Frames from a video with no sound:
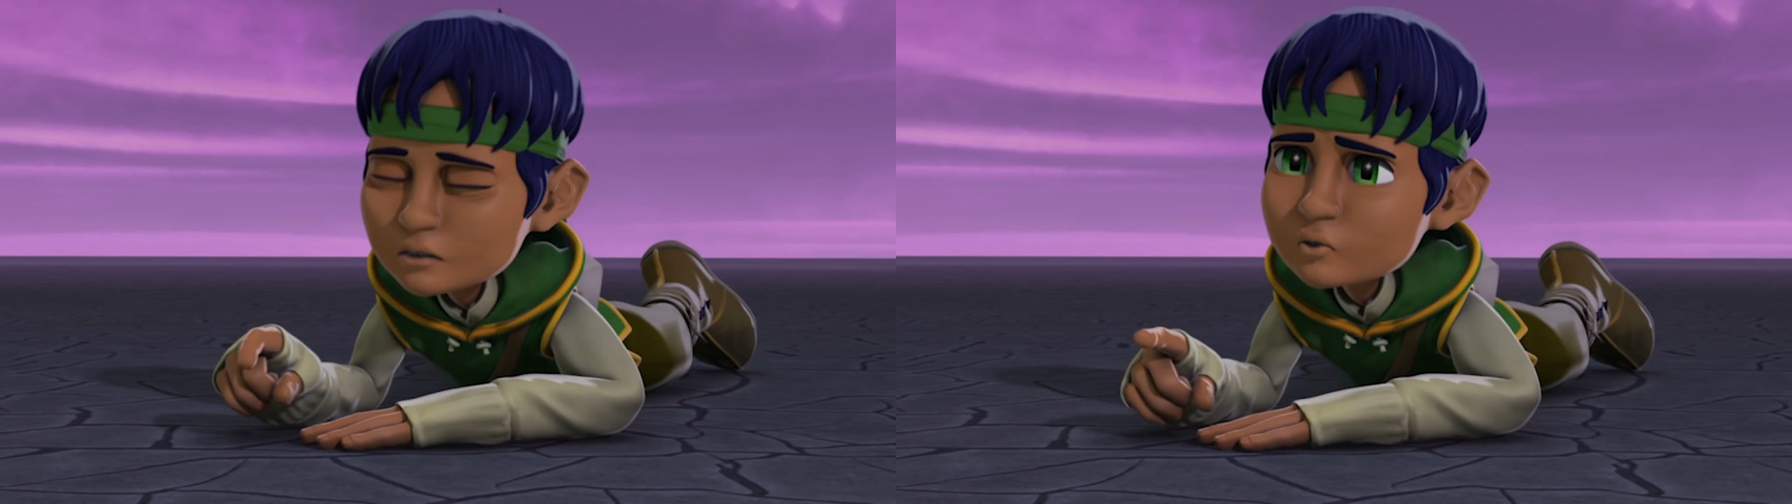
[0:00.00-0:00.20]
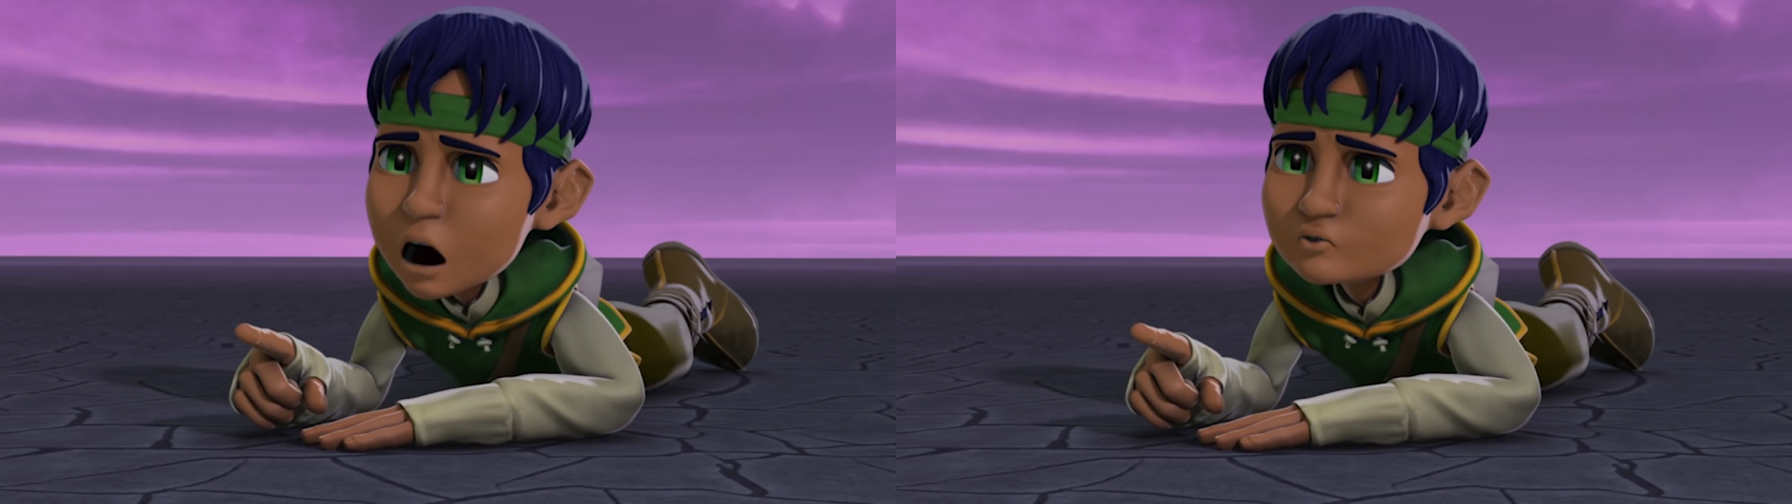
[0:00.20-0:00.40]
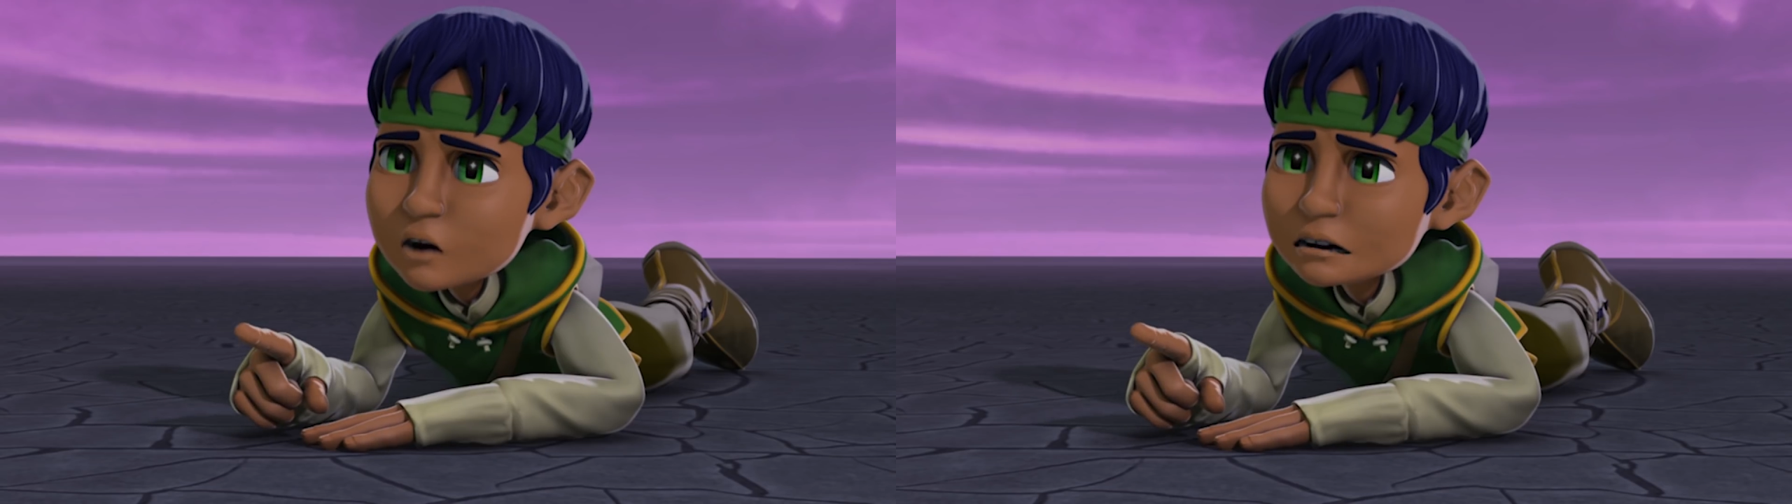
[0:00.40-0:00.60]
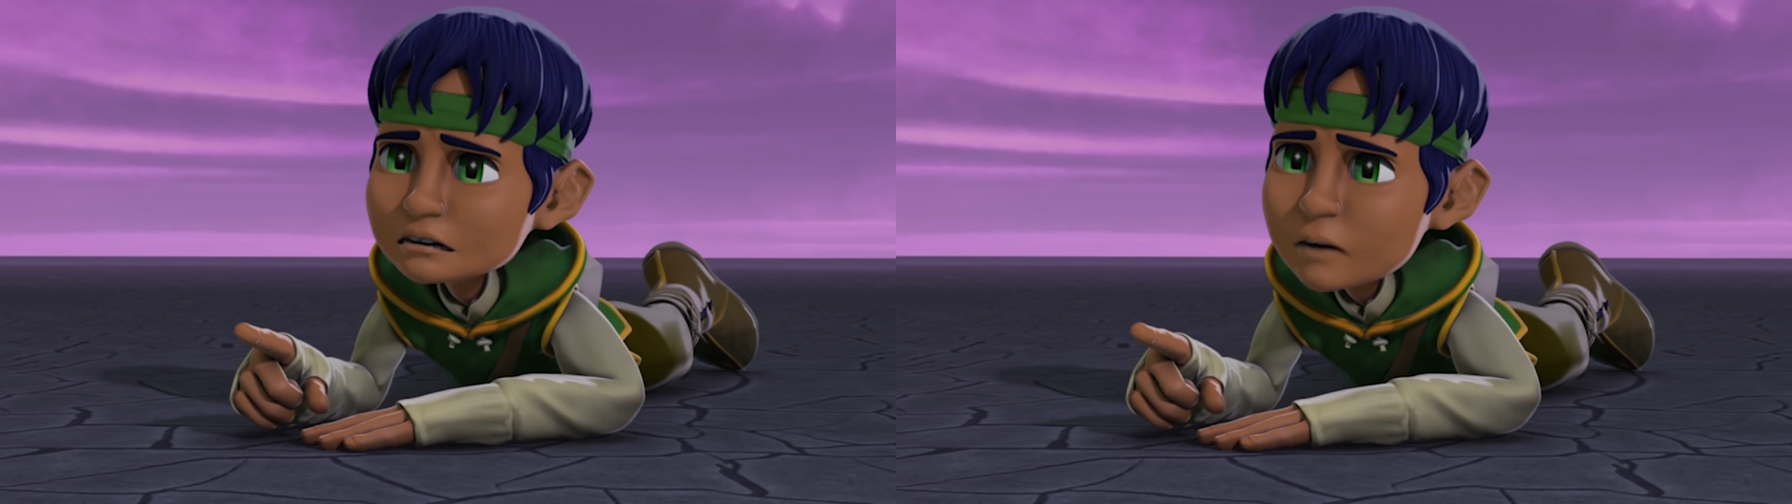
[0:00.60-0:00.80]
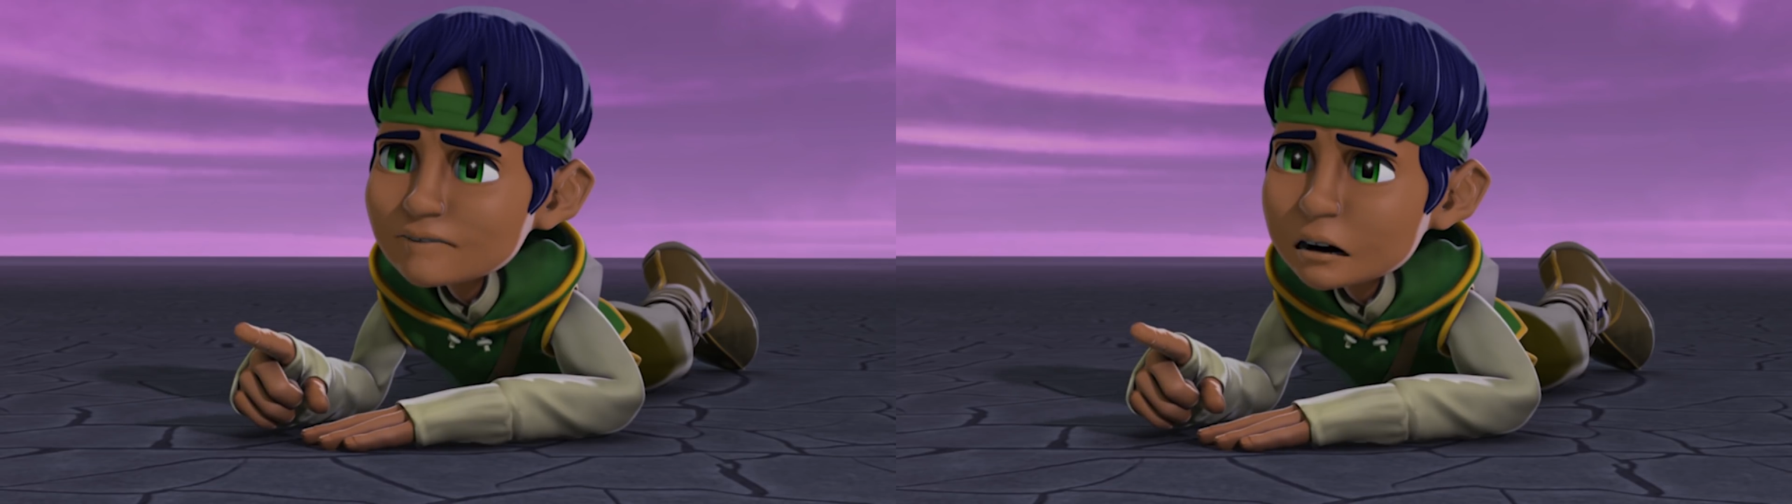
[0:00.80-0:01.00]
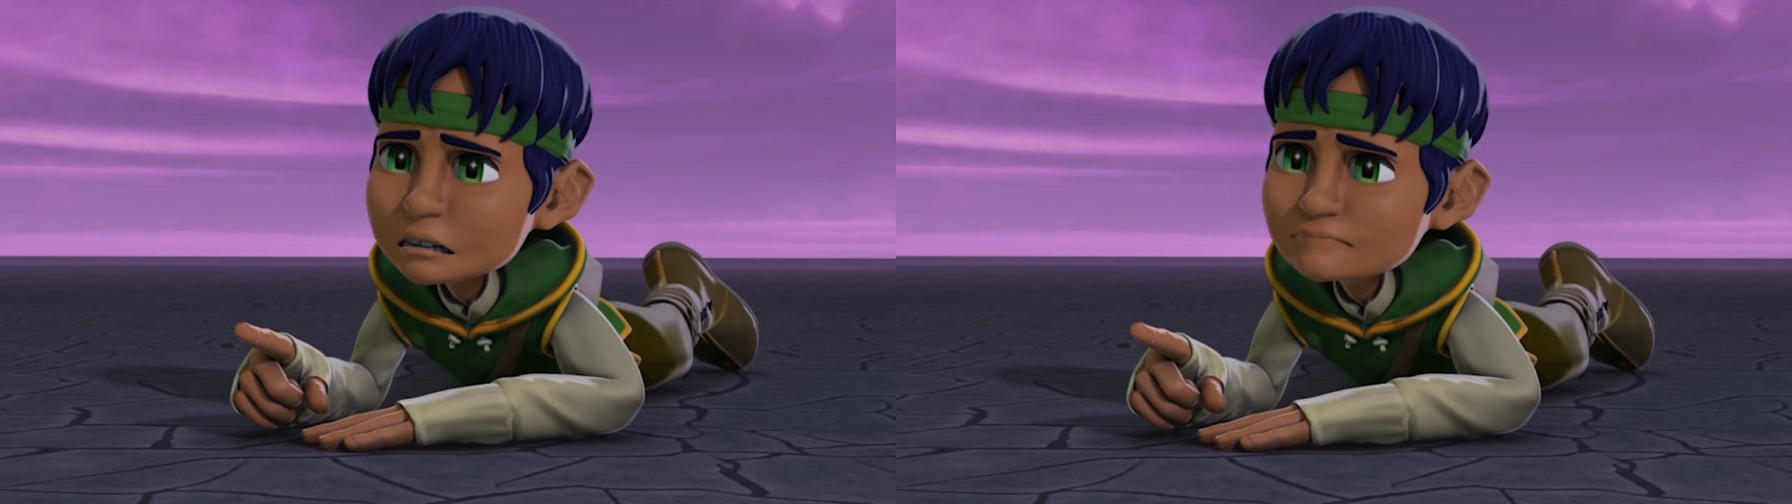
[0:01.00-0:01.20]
You know I have this